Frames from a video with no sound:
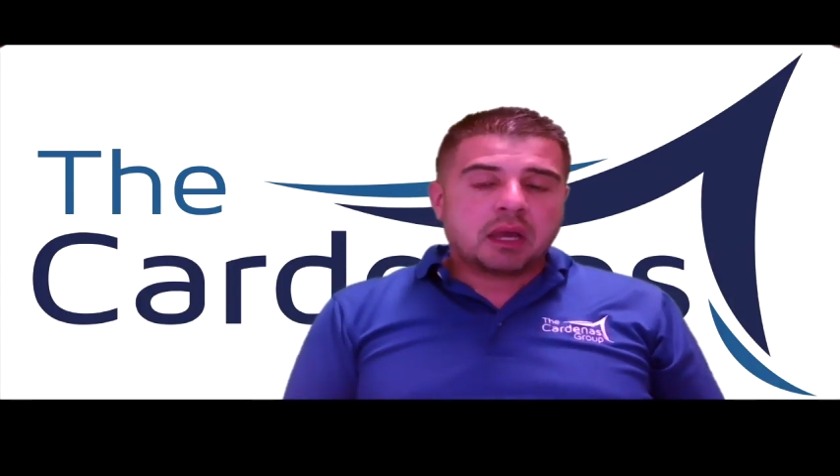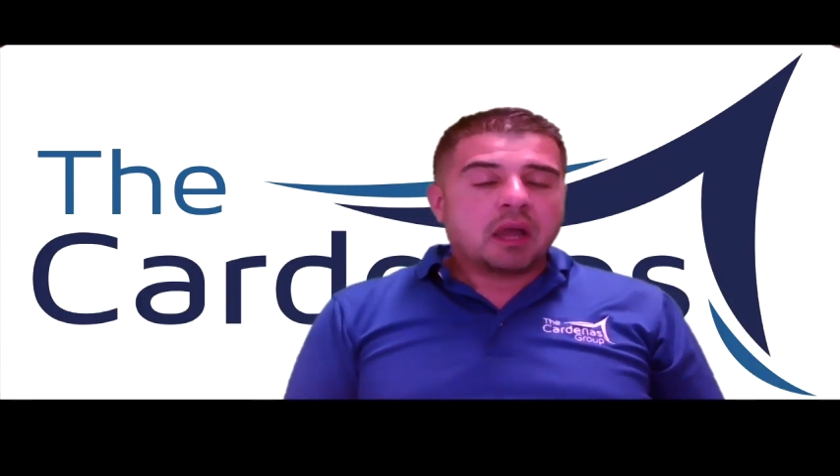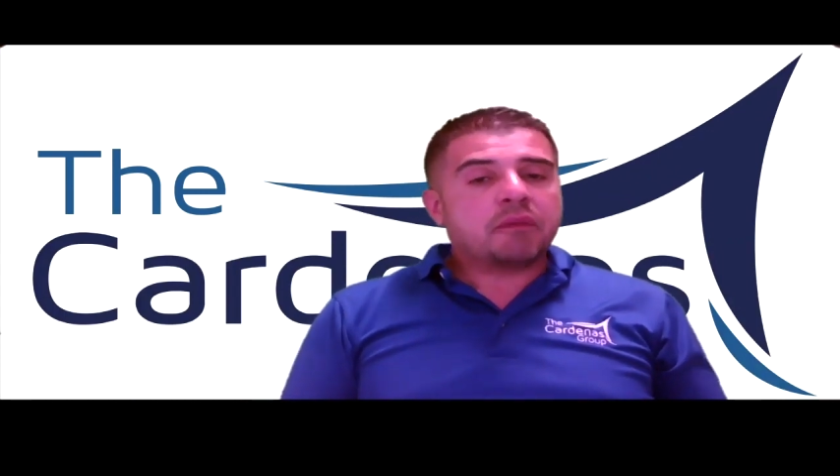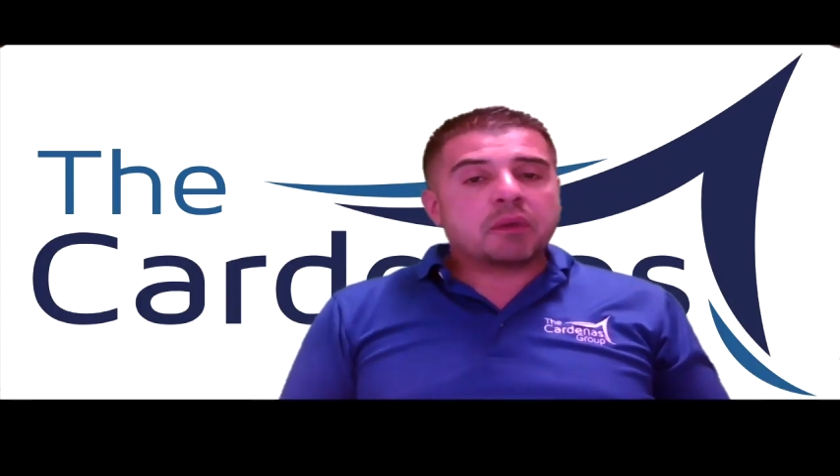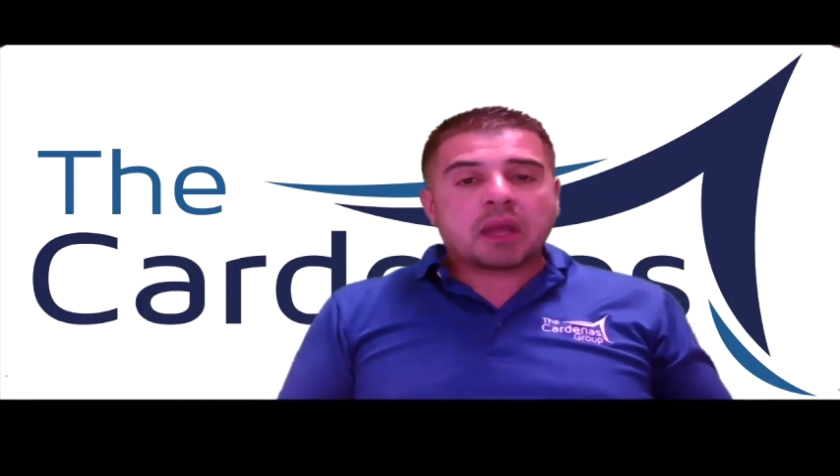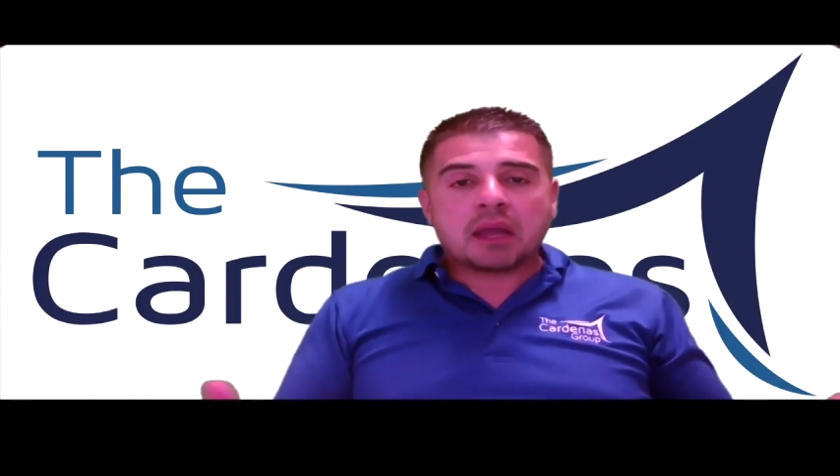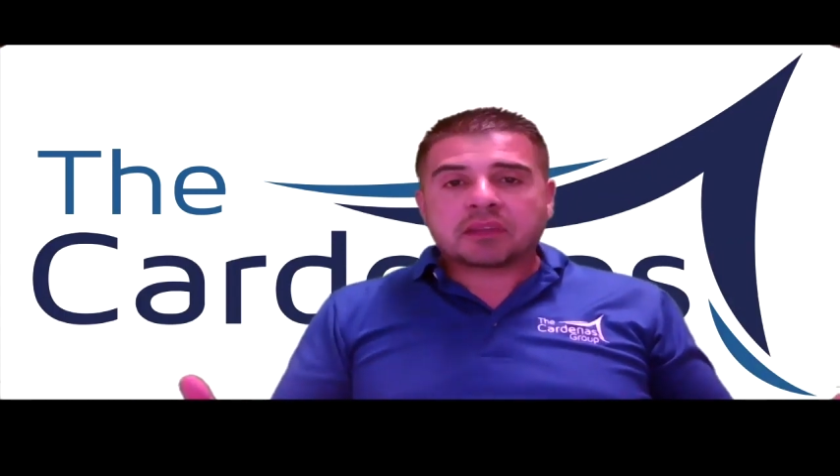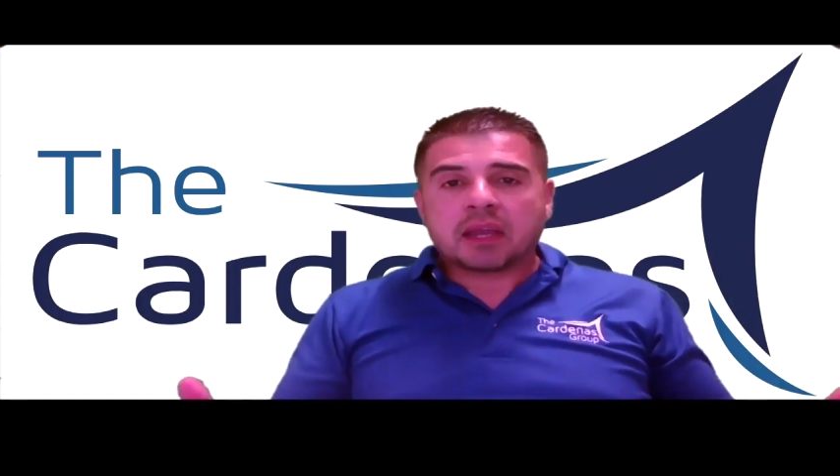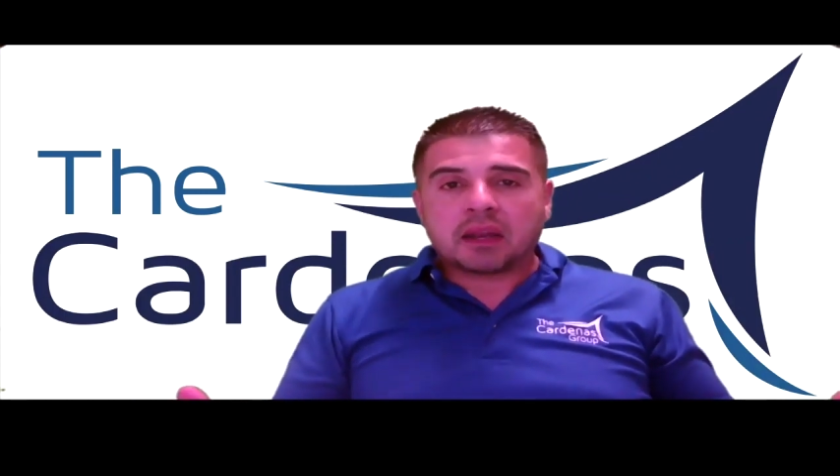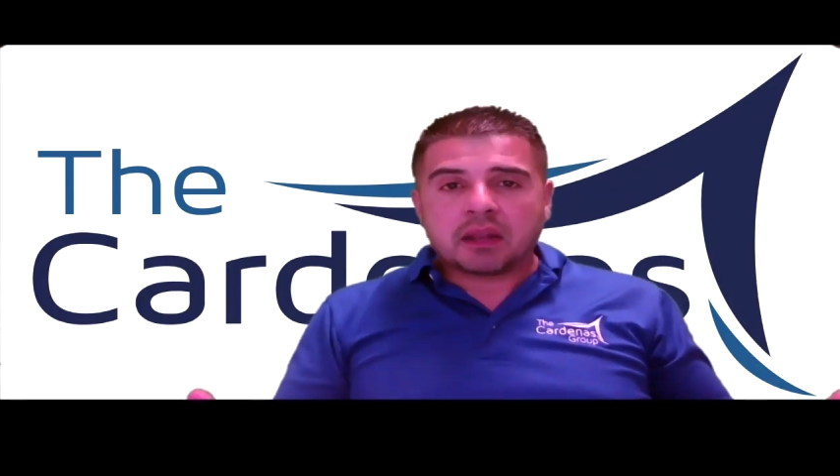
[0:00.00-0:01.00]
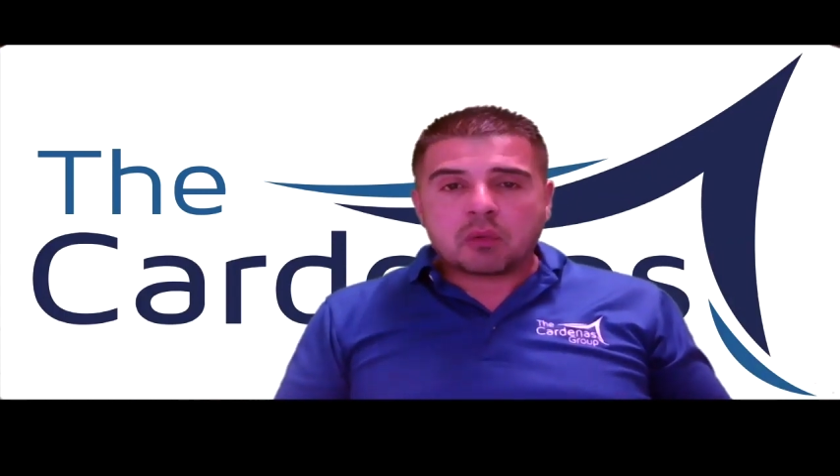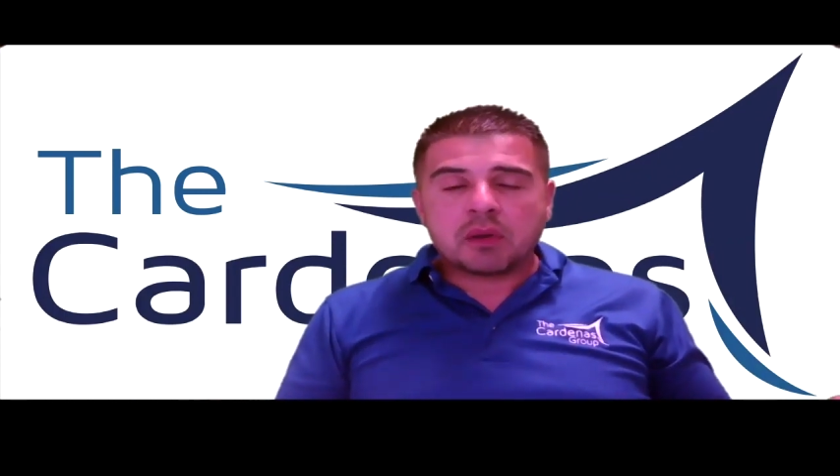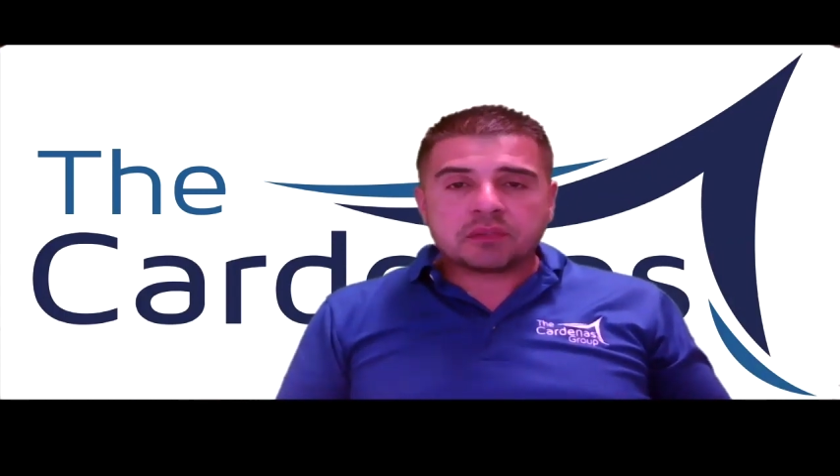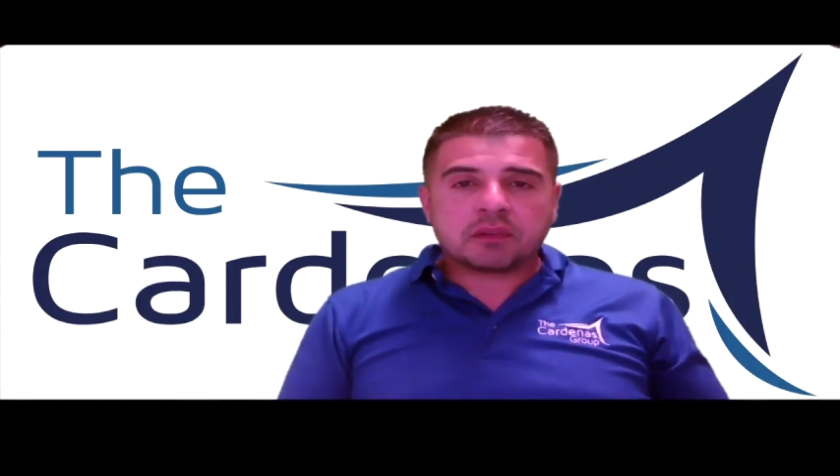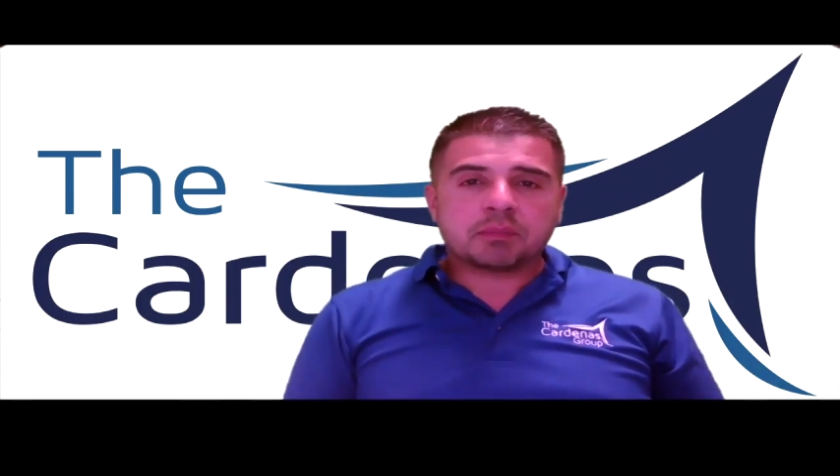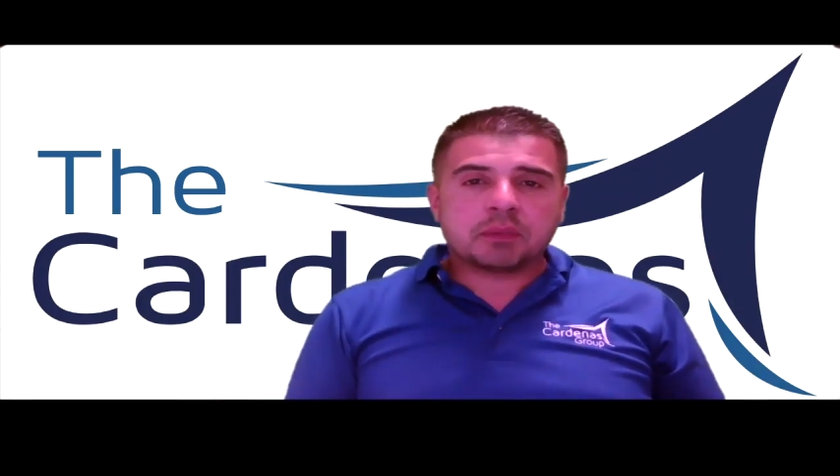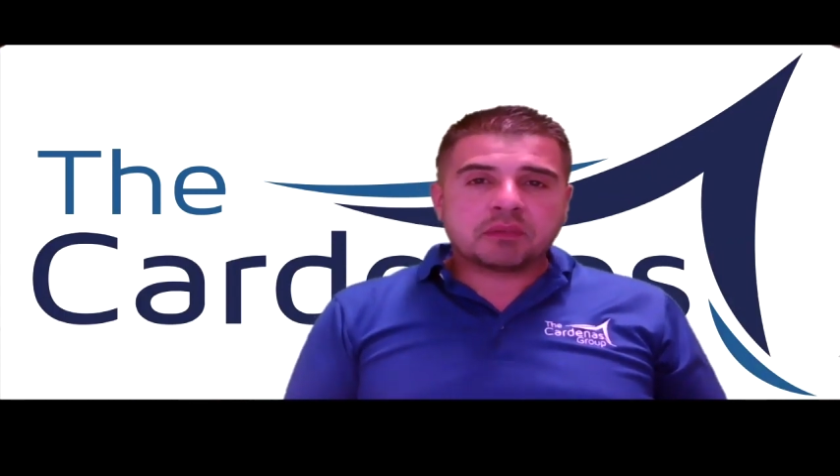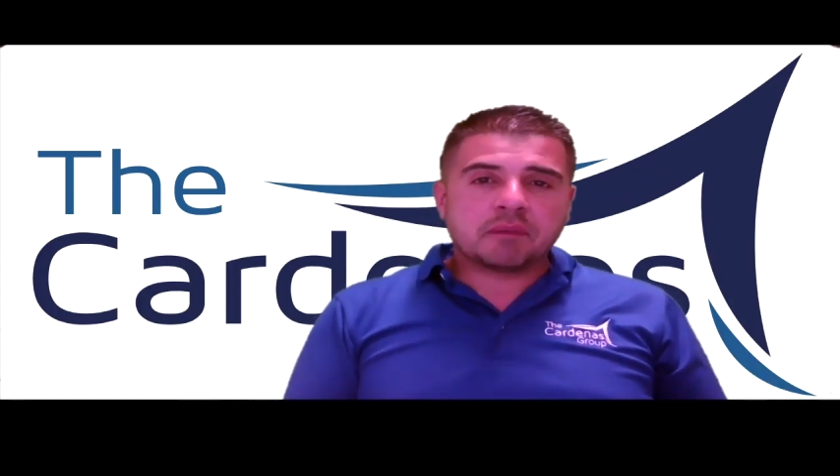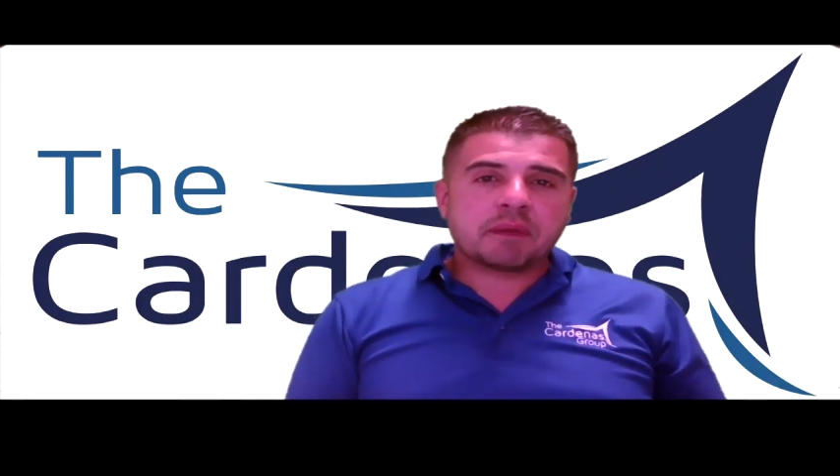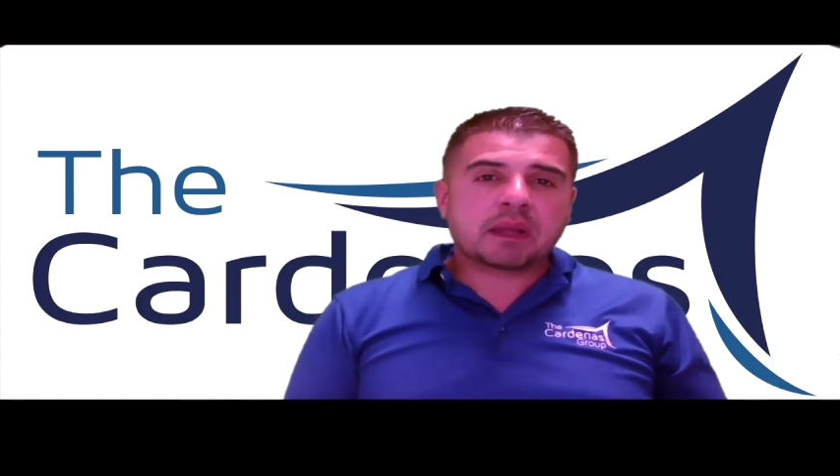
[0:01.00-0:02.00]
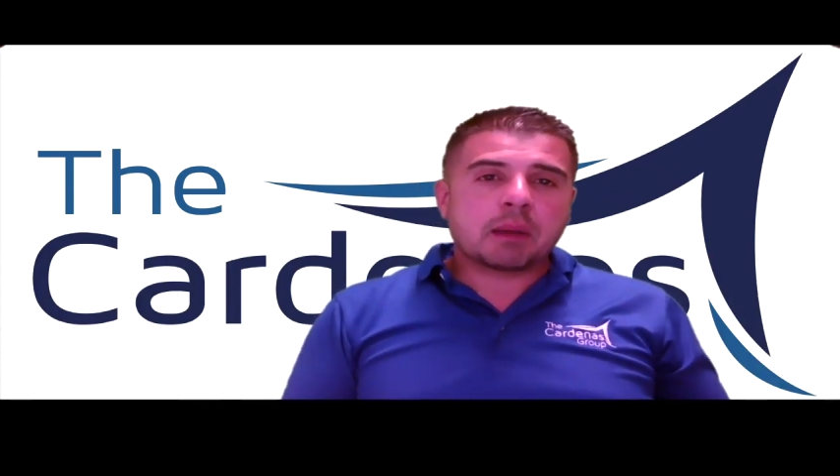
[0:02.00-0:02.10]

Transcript: If you guys got any questions specific,